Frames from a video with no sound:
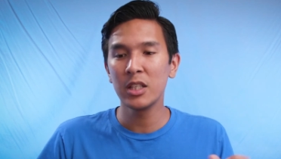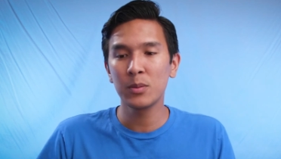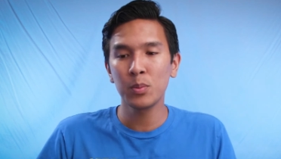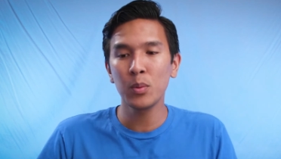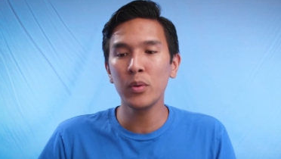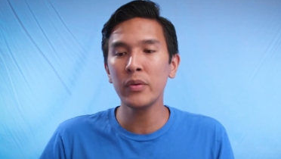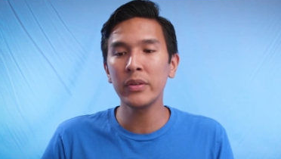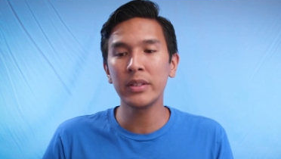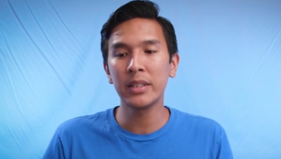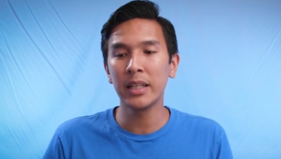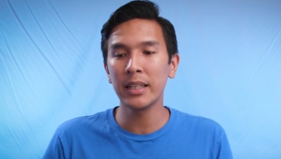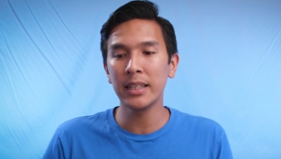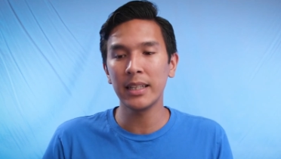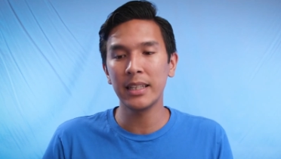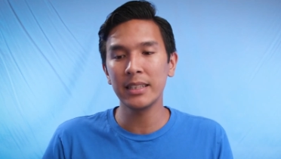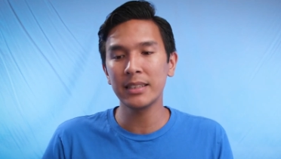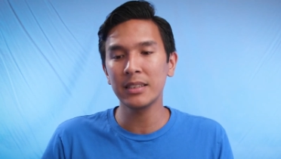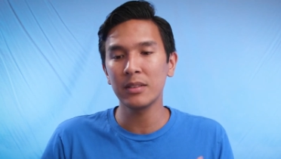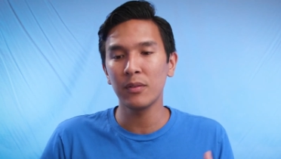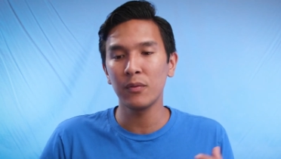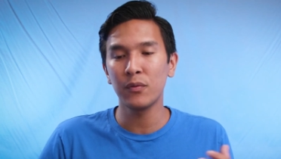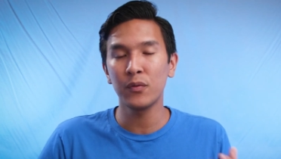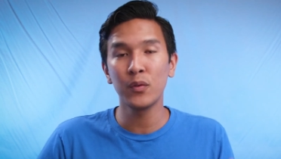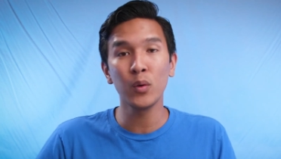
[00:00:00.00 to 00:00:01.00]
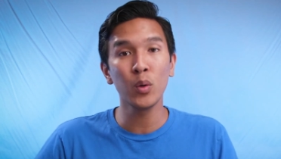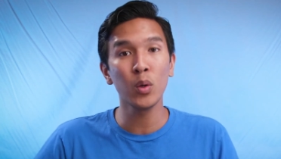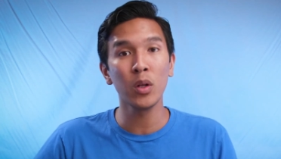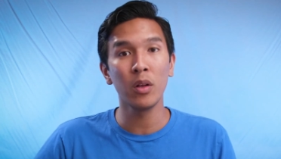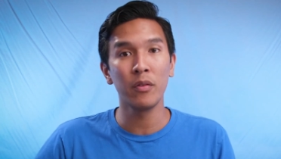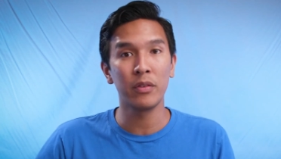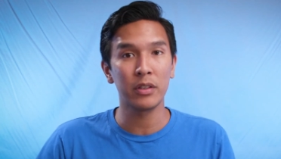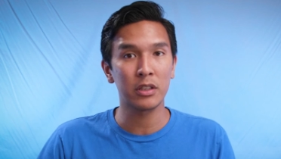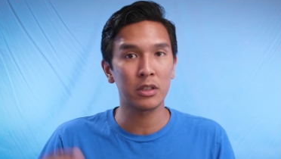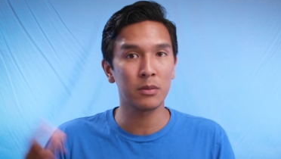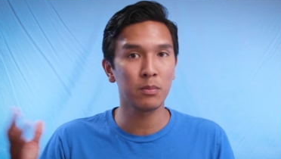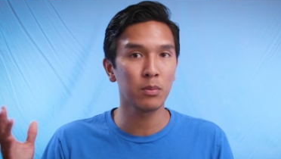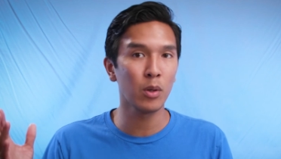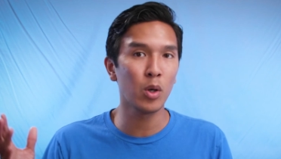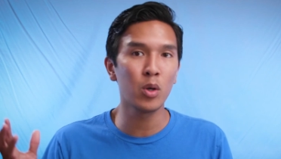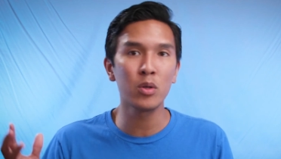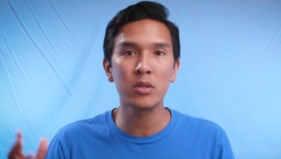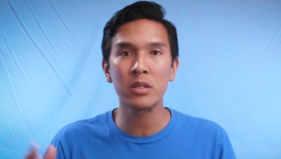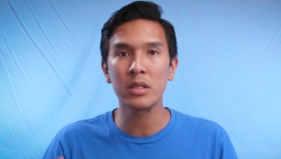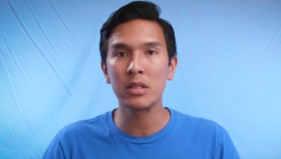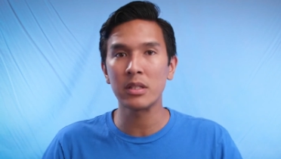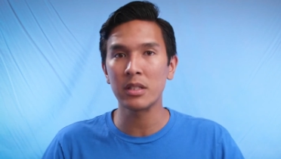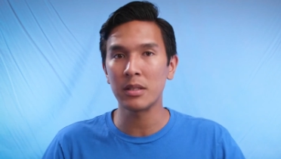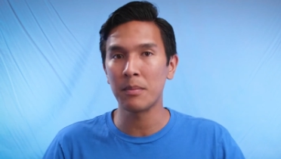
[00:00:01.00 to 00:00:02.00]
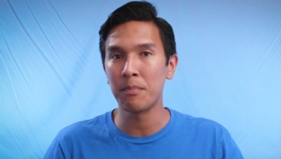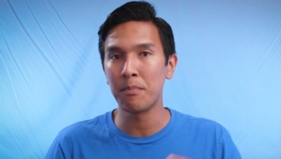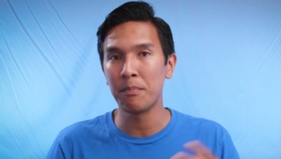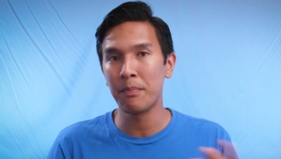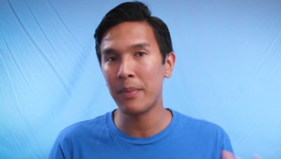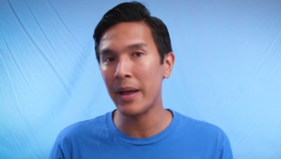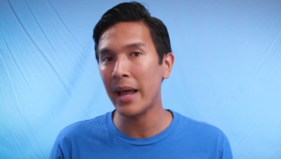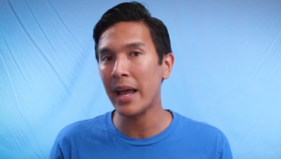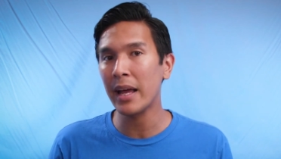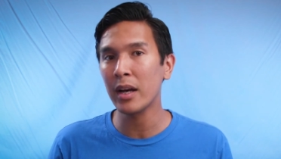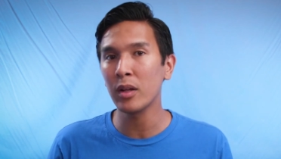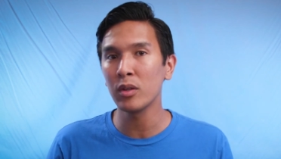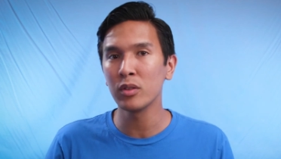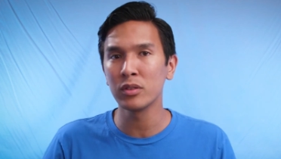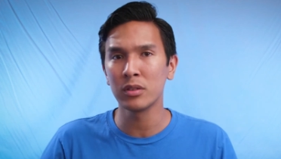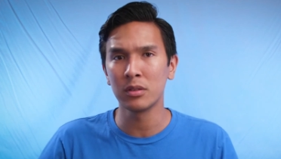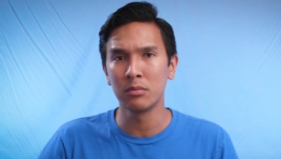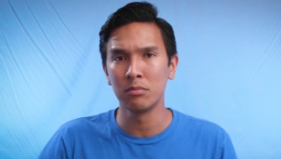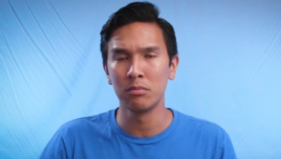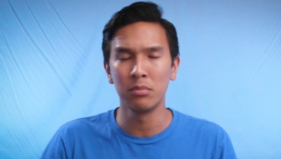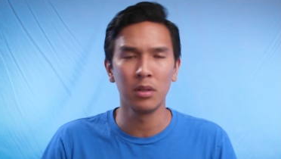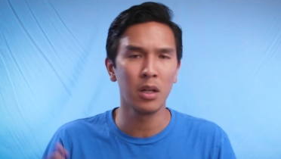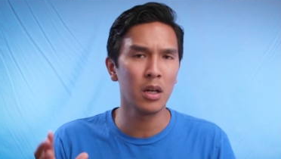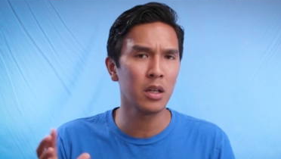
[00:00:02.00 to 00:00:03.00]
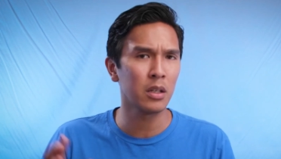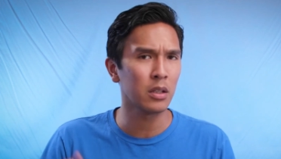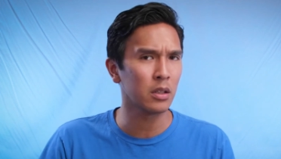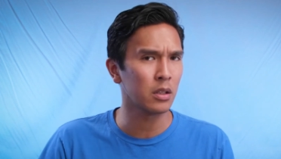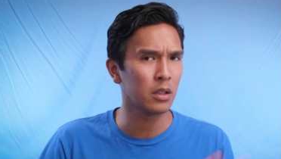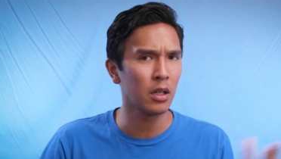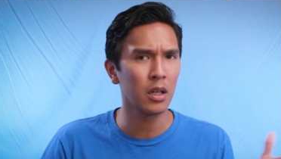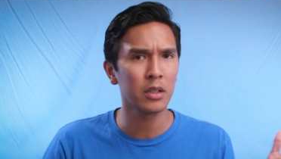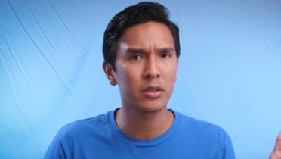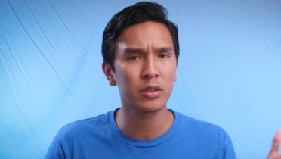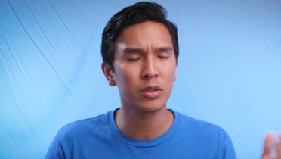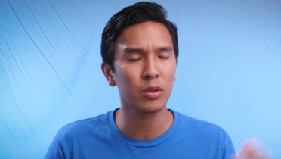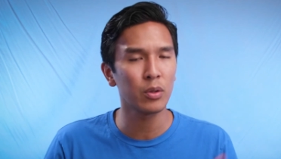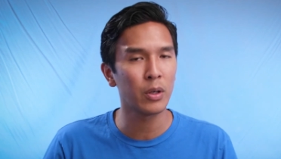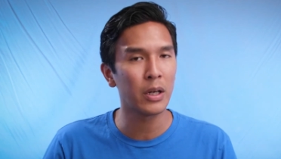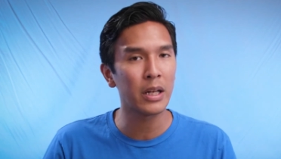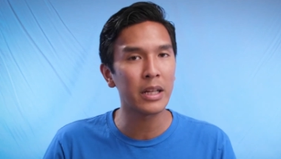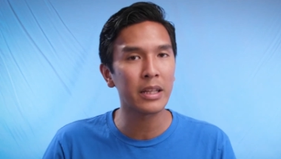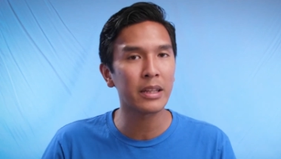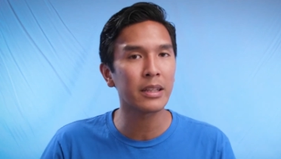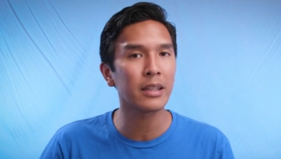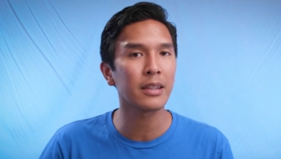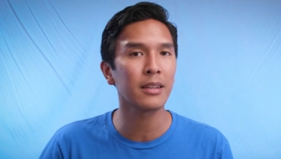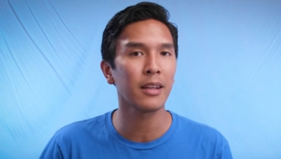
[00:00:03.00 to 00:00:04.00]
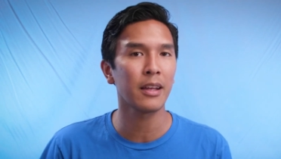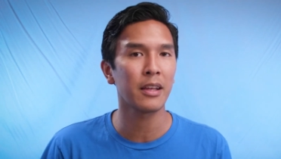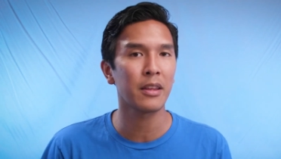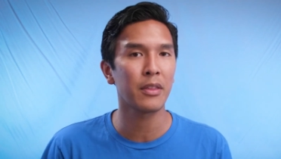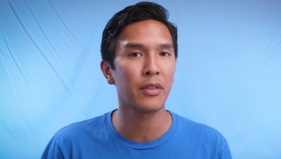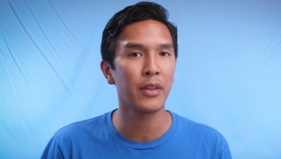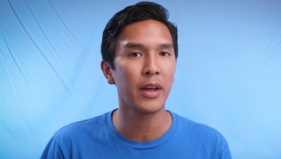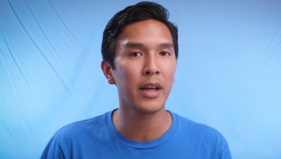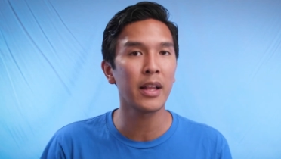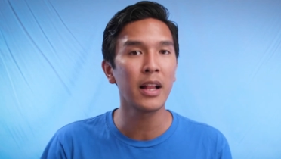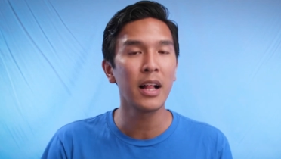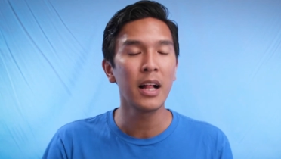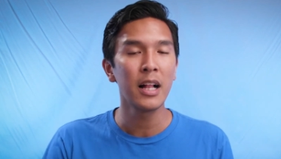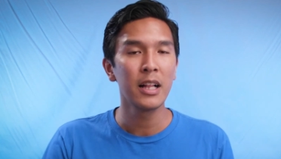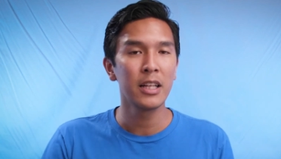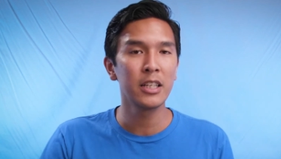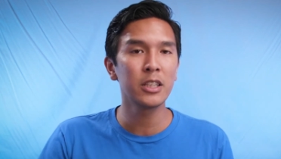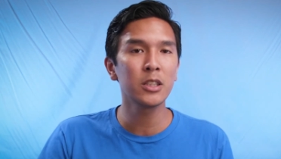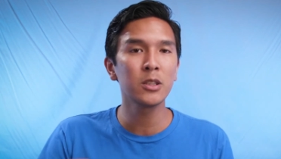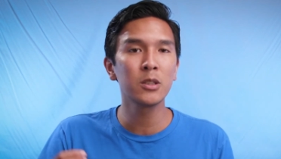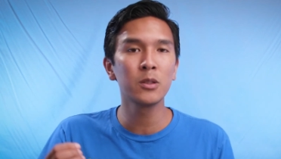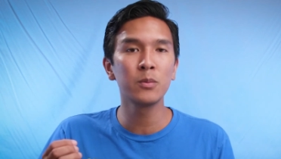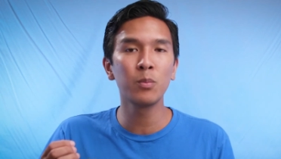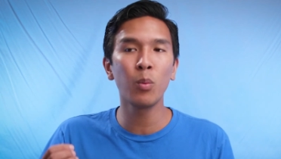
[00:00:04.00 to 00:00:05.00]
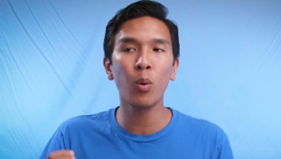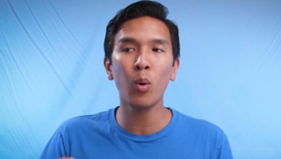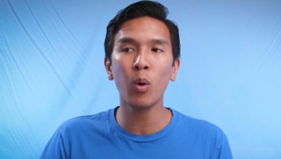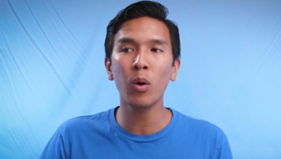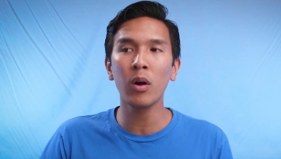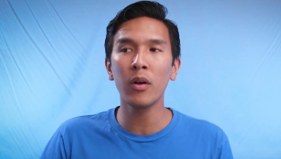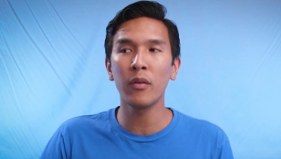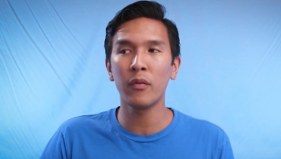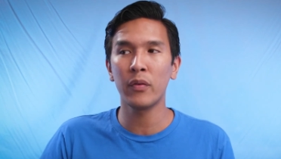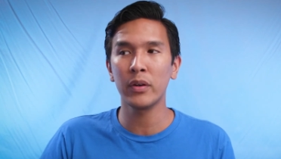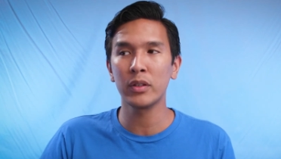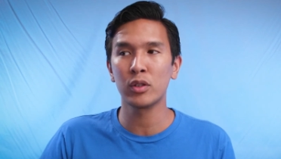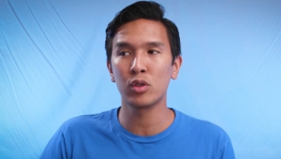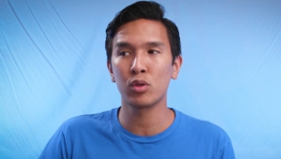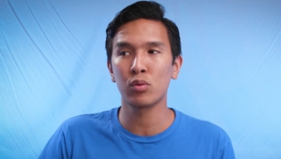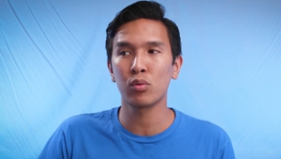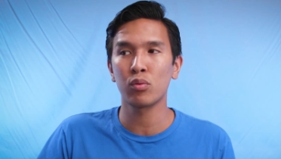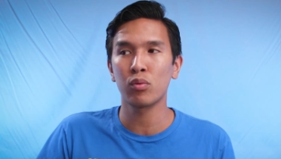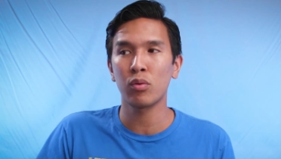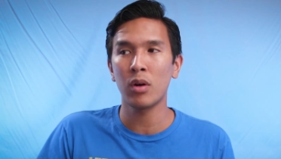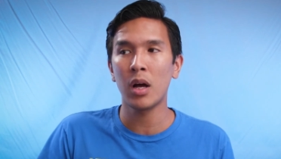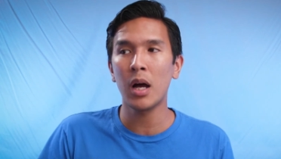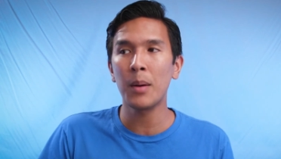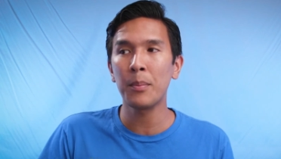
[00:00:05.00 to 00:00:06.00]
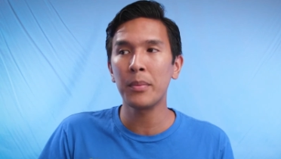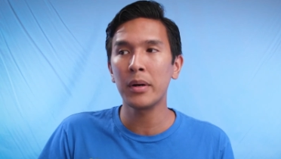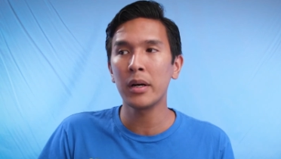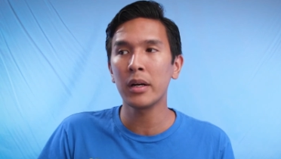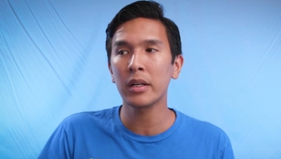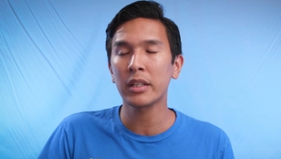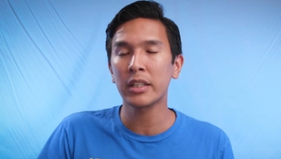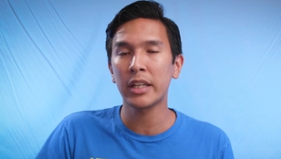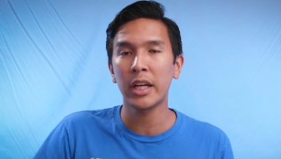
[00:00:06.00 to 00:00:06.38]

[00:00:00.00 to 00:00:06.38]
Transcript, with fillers: movie isn't full of explosions and battles and blood and guts or anything like that. This is more of a drama,